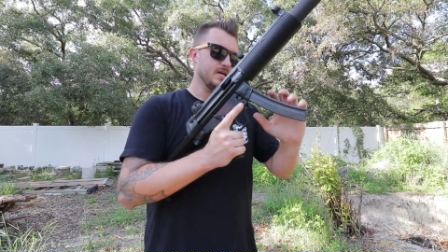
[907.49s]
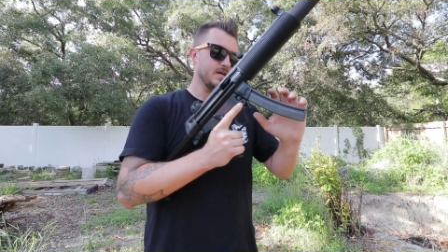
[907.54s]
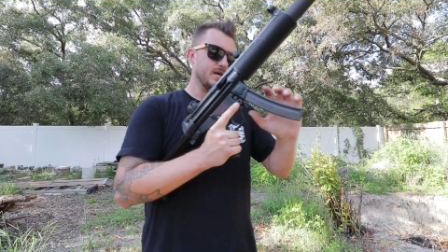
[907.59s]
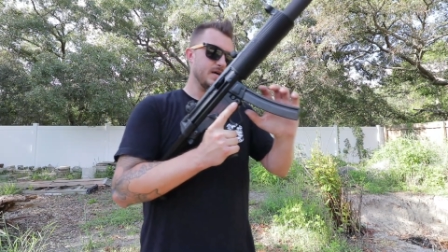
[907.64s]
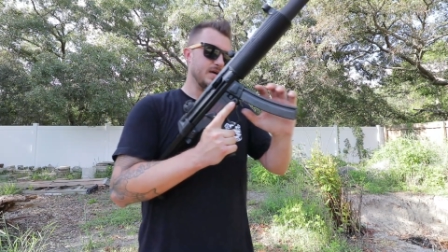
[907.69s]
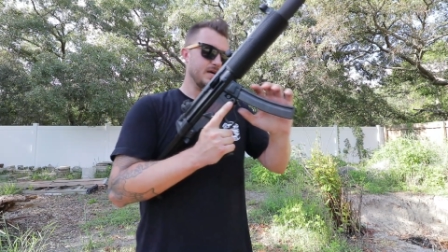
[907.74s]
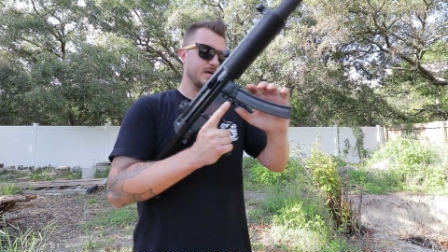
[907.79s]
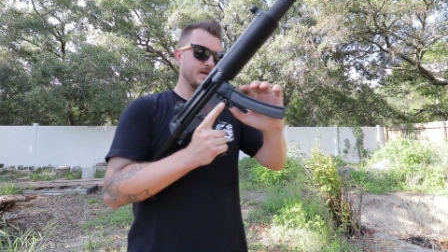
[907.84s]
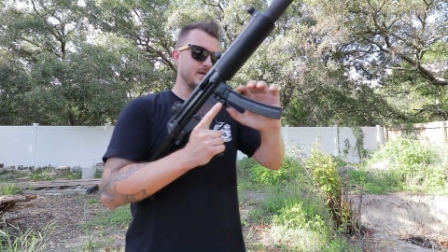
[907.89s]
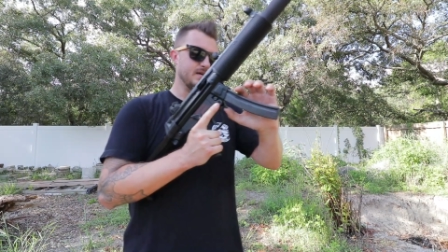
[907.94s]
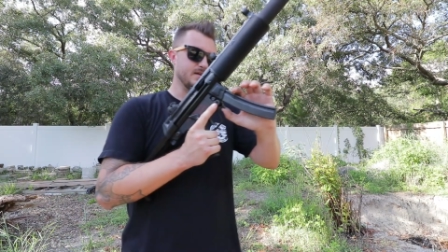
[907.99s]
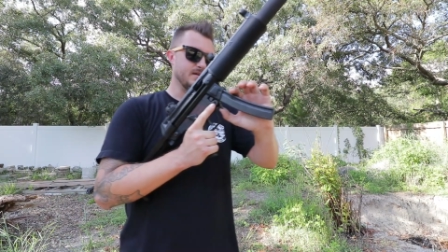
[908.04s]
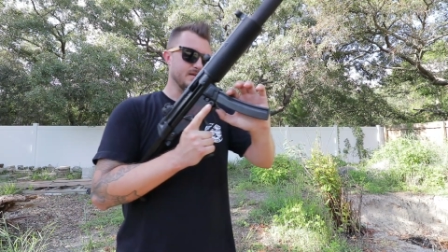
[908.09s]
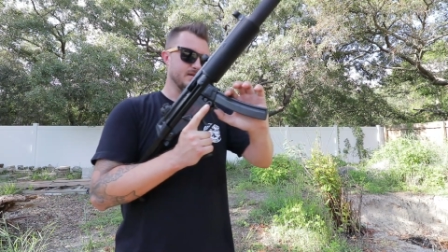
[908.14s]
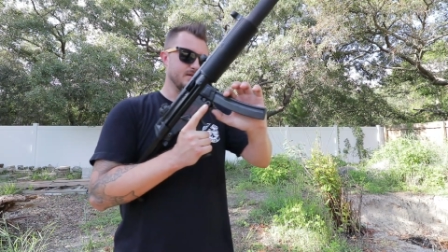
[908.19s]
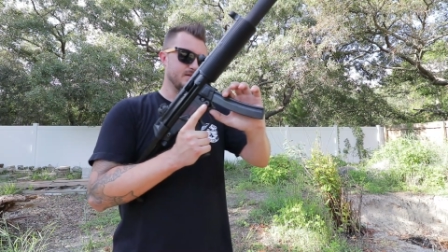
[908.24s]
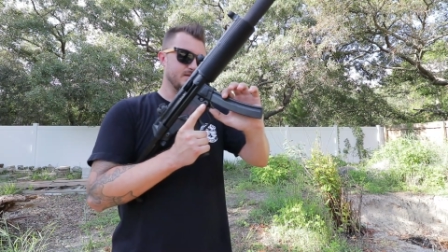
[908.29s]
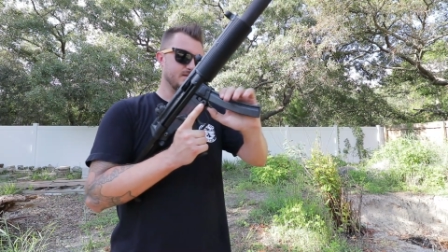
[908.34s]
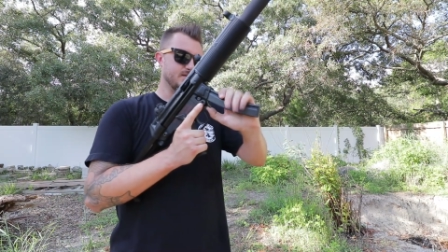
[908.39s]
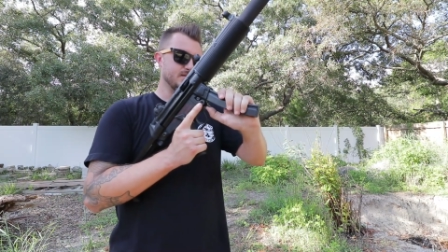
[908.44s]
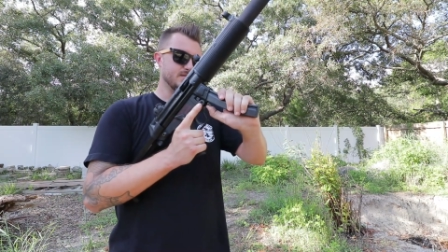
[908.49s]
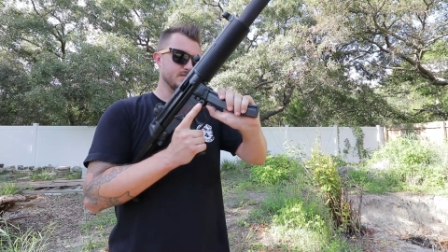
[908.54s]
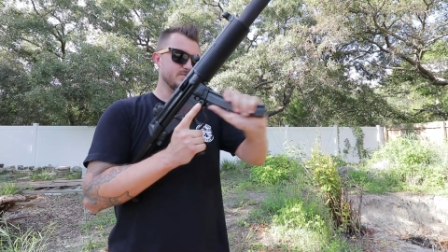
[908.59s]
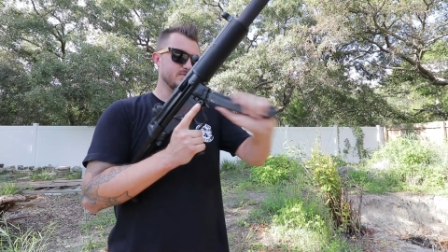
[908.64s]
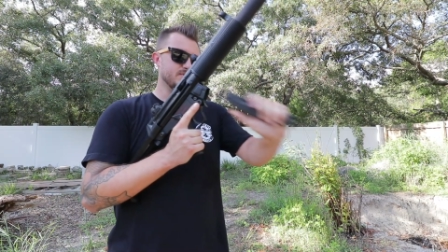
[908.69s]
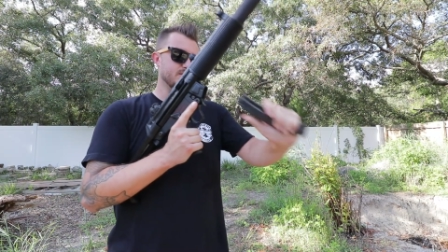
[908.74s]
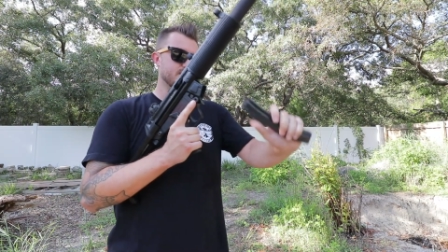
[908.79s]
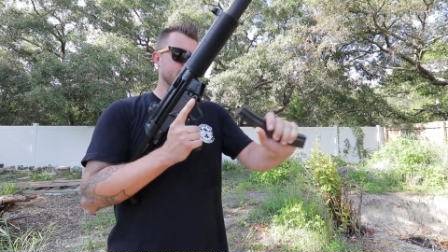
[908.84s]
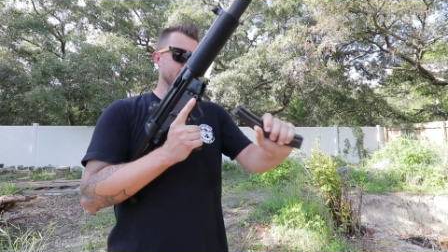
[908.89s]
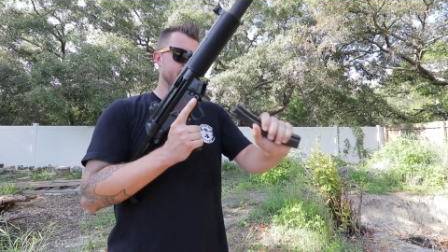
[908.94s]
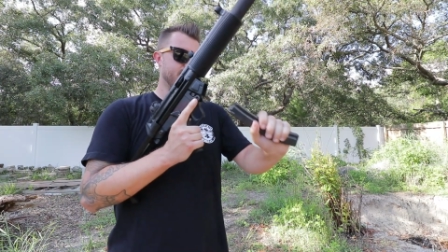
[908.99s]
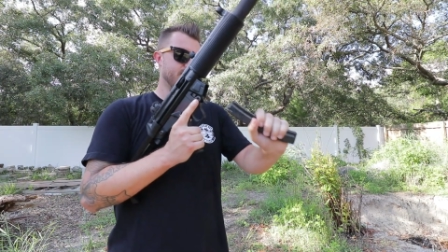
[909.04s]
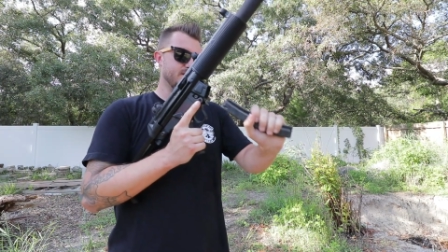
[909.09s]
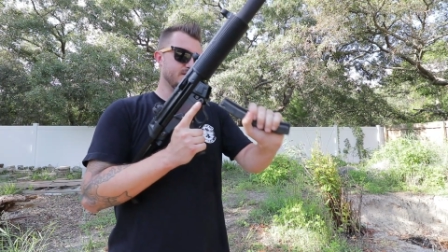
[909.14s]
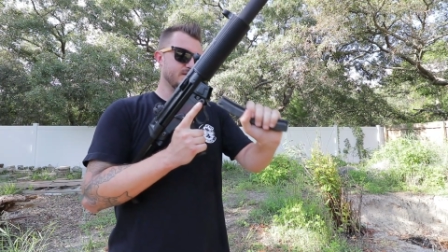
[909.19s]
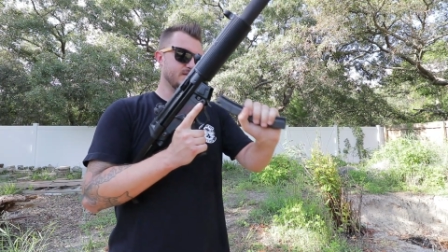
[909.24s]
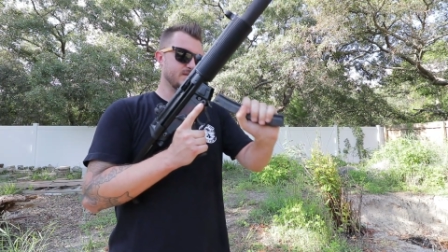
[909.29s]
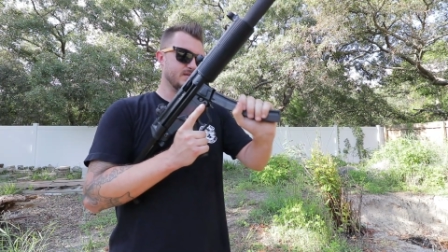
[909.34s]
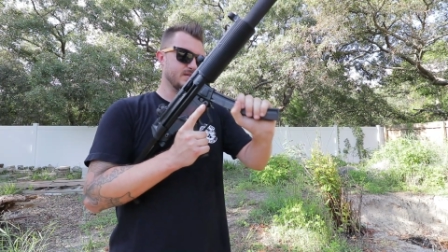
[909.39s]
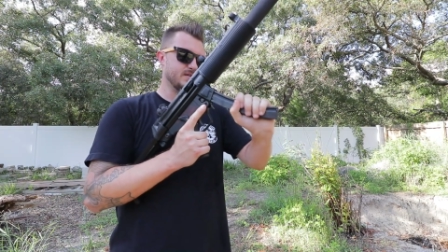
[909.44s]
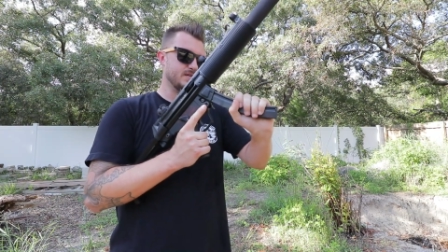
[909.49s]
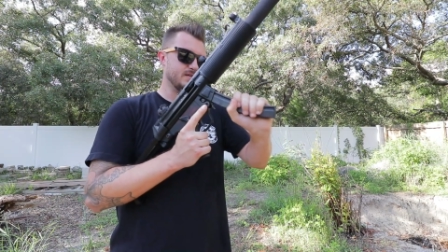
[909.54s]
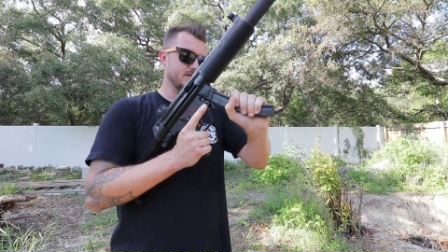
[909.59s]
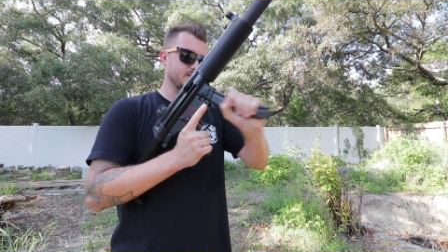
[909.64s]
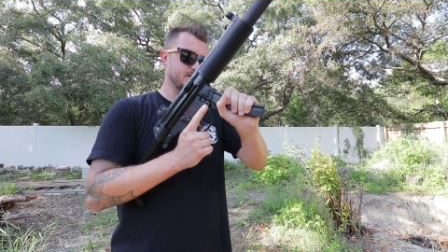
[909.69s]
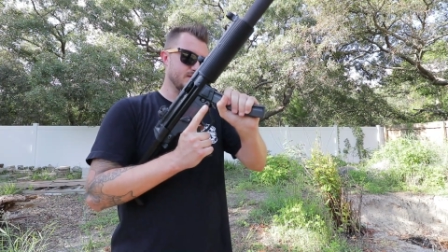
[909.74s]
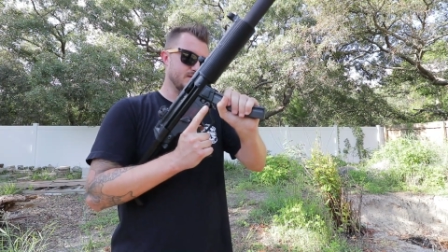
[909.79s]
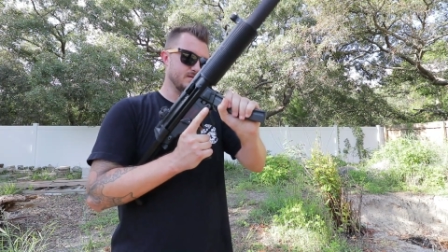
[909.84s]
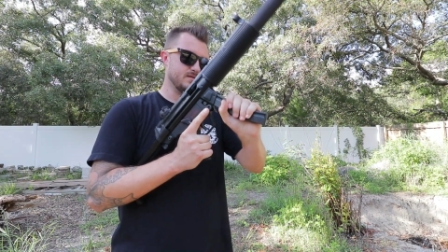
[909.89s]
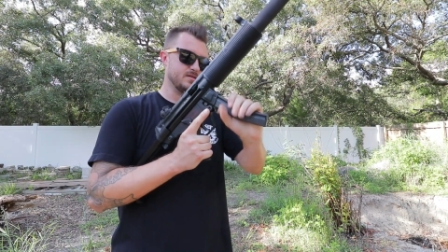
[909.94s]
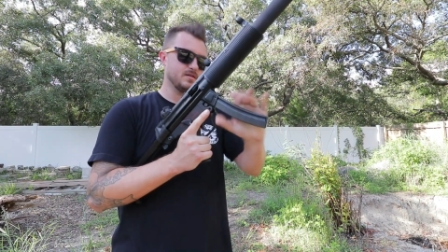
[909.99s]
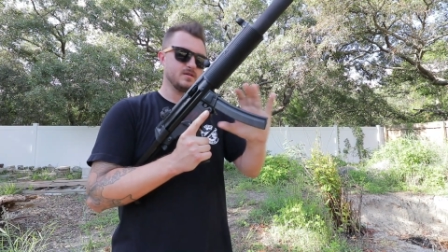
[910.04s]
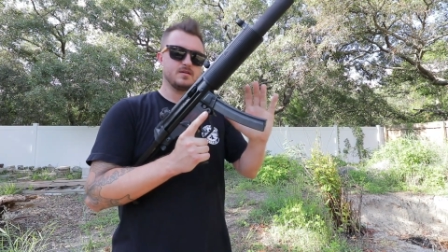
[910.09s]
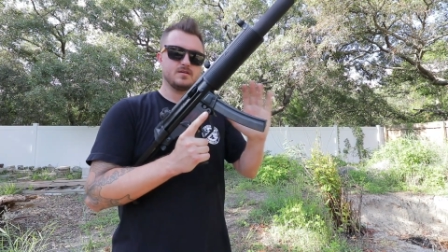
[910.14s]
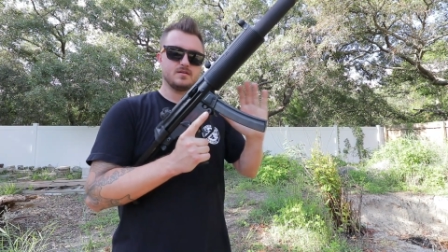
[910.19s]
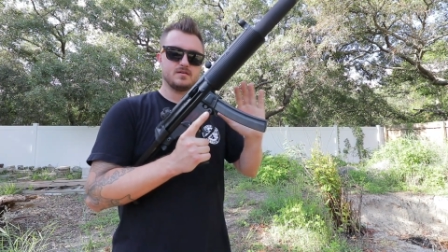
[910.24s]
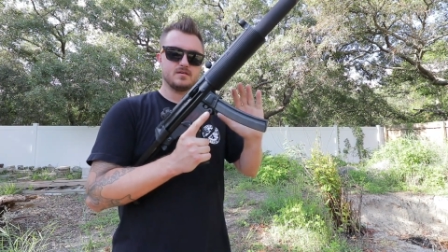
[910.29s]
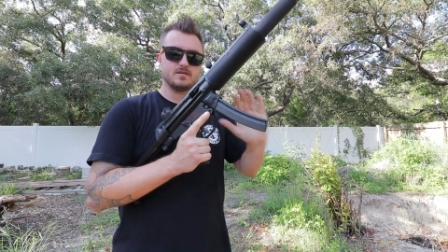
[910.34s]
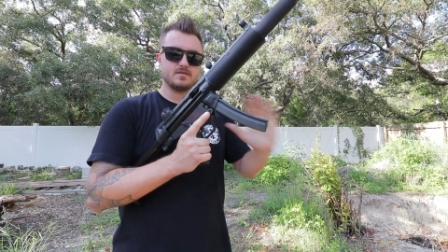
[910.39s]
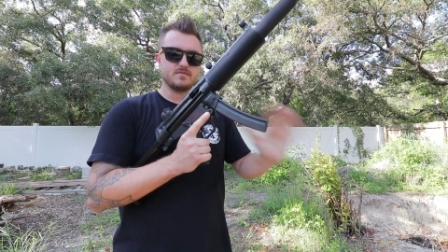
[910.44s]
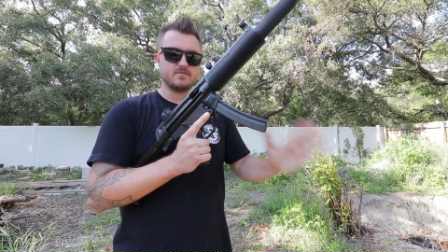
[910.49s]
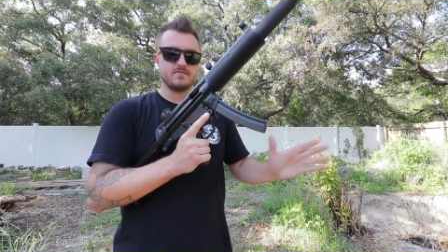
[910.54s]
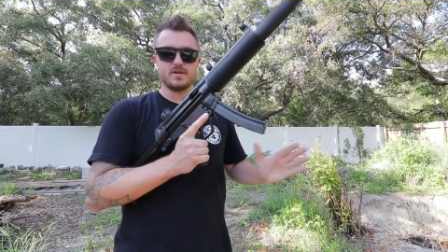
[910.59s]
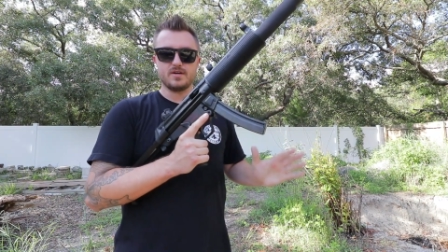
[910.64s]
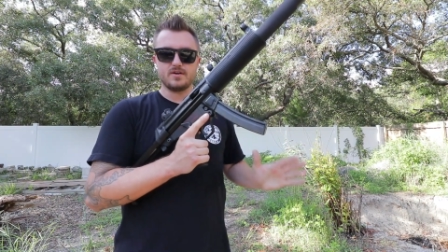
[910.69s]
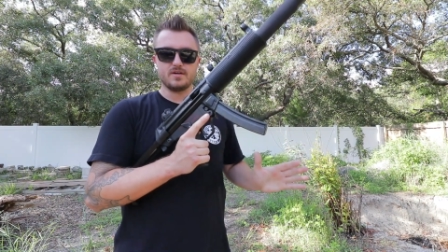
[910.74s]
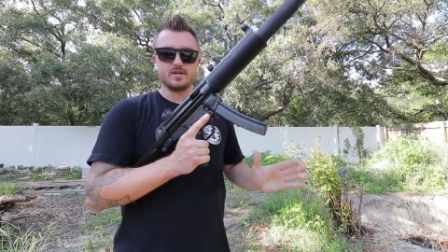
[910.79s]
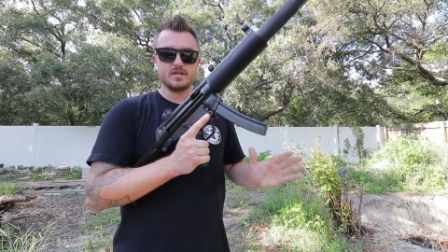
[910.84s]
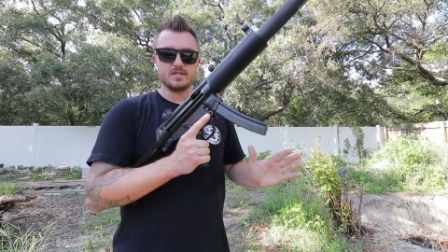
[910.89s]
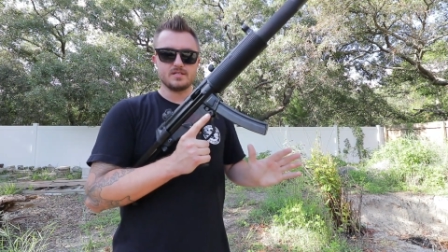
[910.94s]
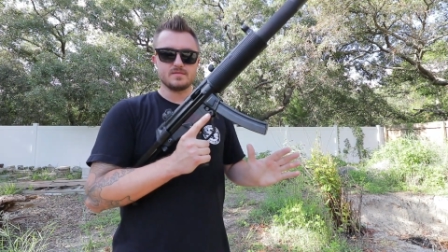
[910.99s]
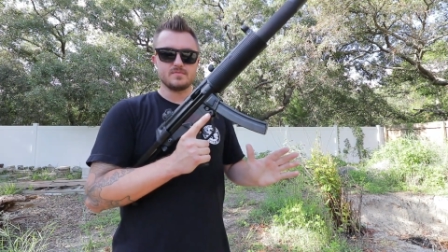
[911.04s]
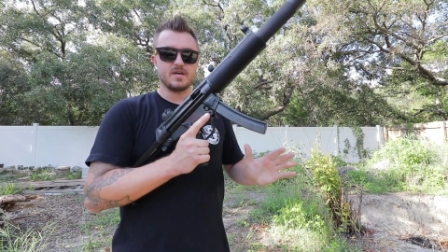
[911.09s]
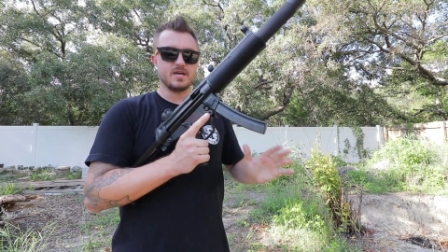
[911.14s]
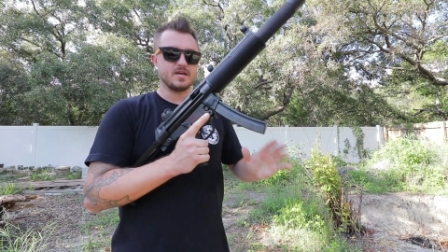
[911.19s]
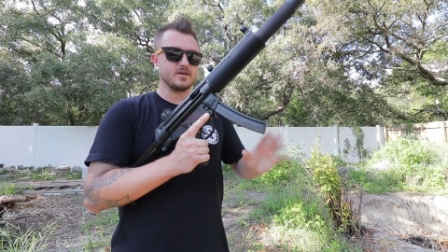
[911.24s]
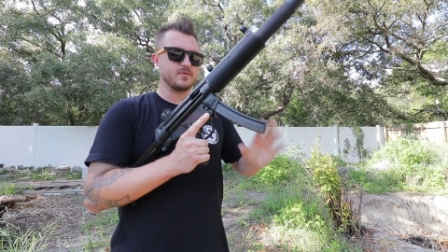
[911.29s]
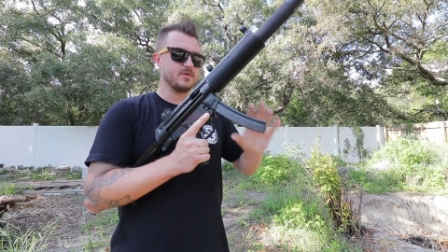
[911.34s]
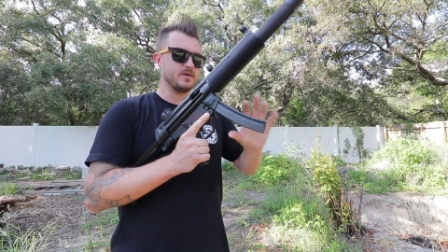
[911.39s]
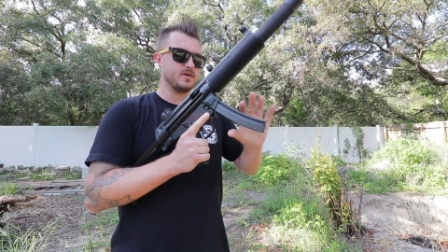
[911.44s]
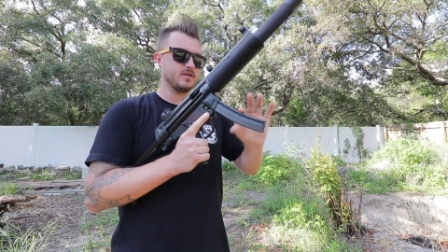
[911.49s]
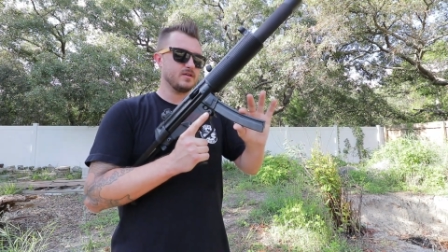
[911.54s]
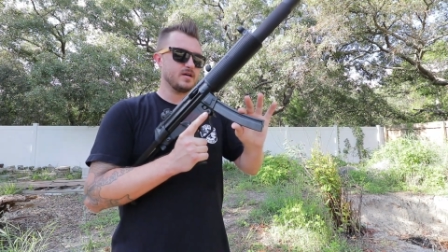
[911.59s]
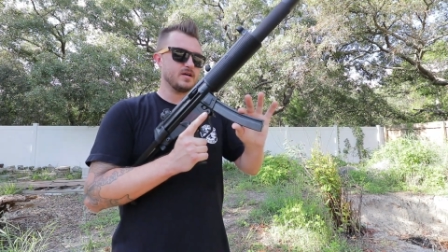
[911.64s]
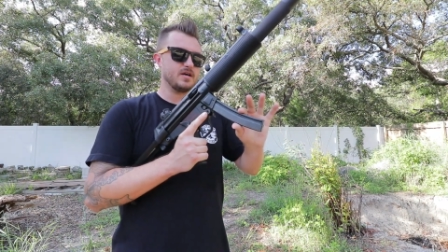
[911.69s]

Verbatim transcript: and this one's definitely a very nice mag well.